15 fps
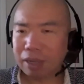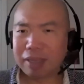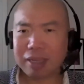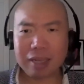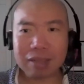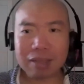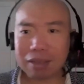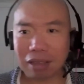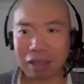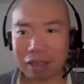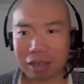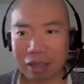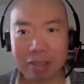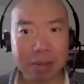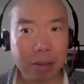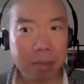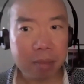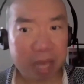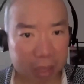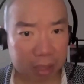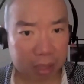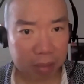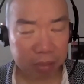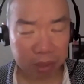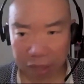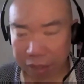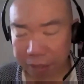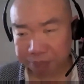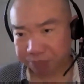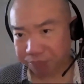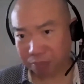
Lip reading: The other thing is meat, okay?